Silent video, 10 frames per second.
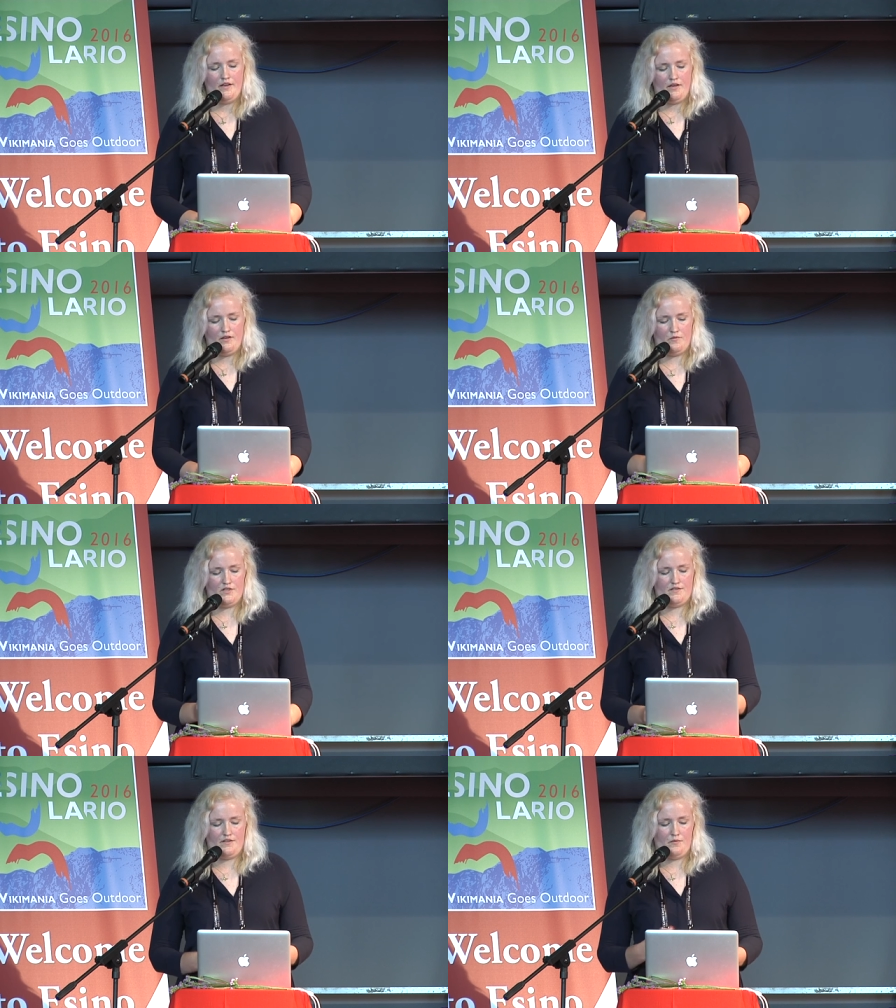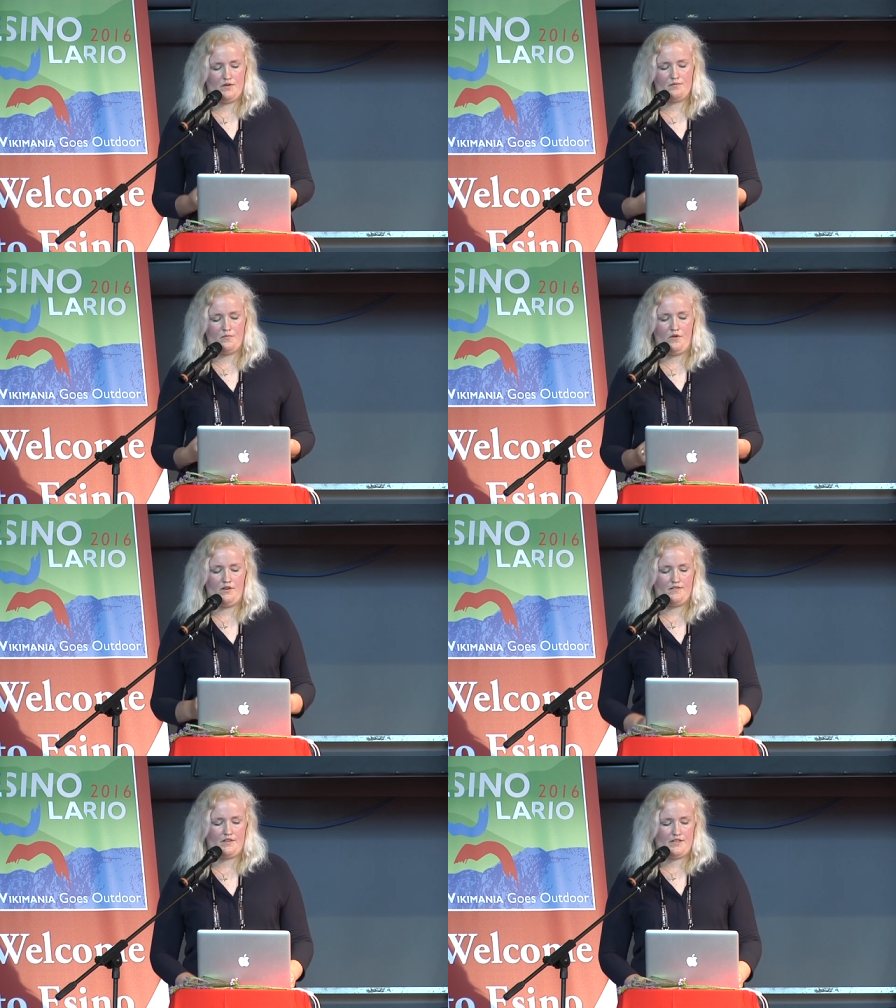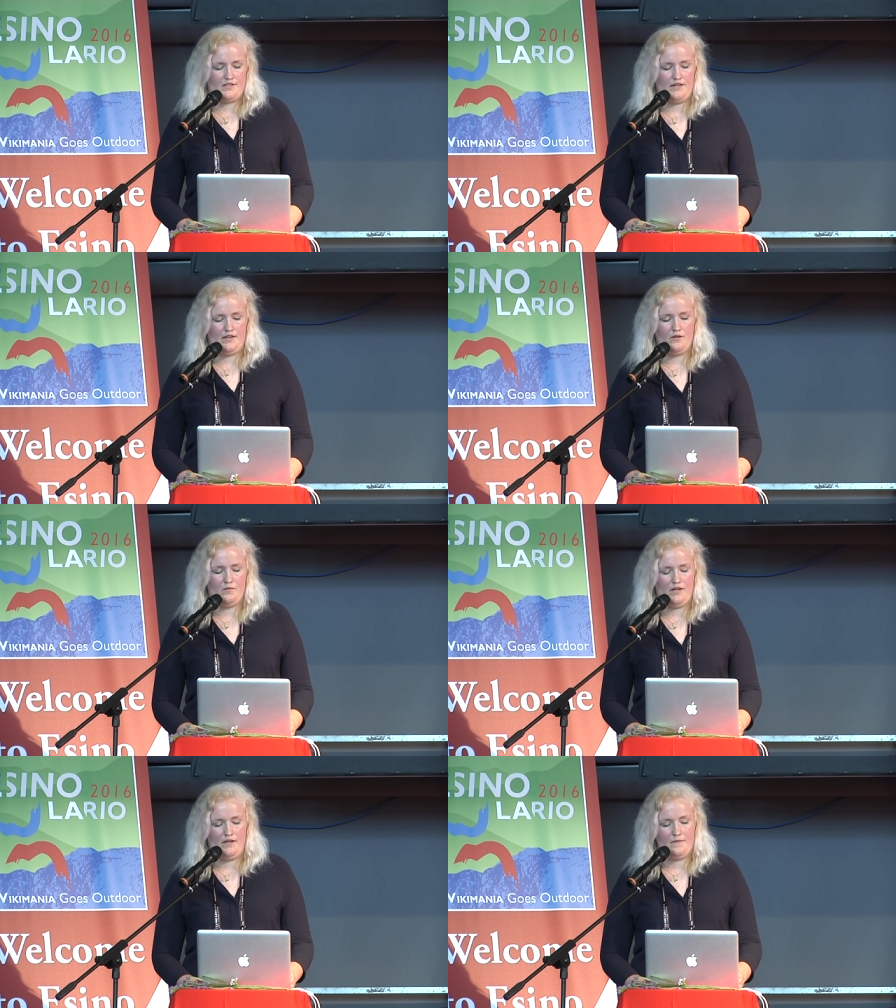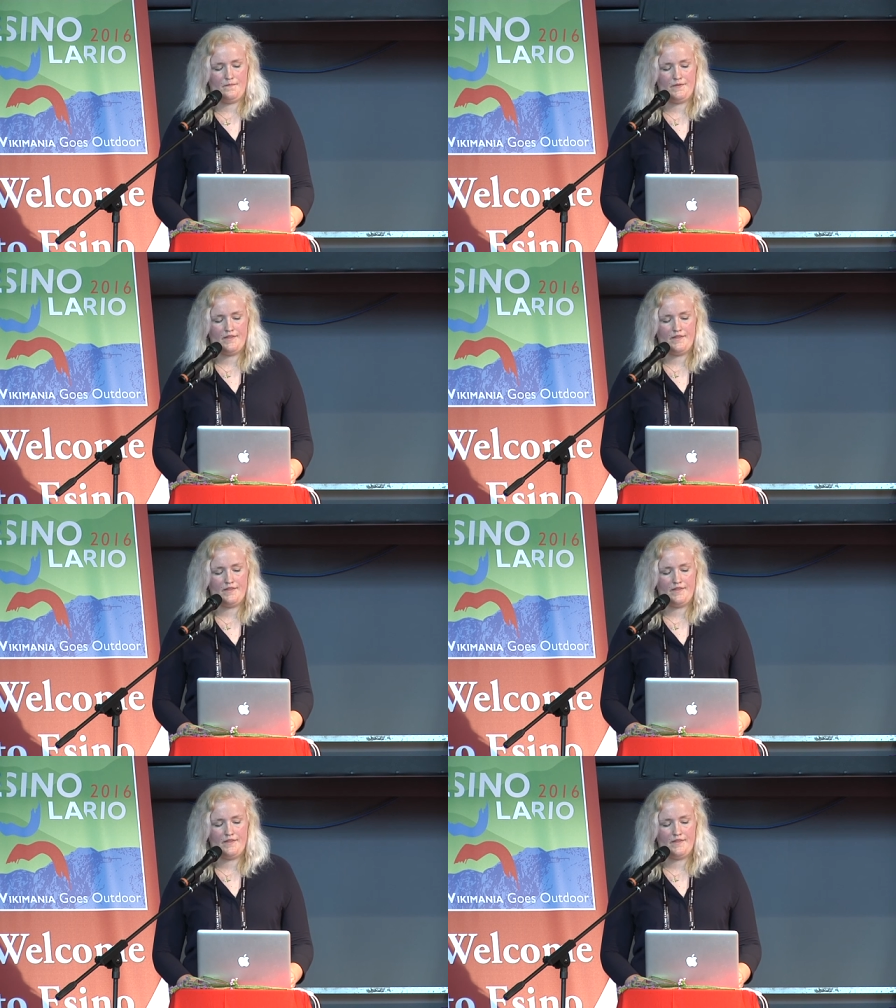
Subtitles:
in which there was more discussion anyway.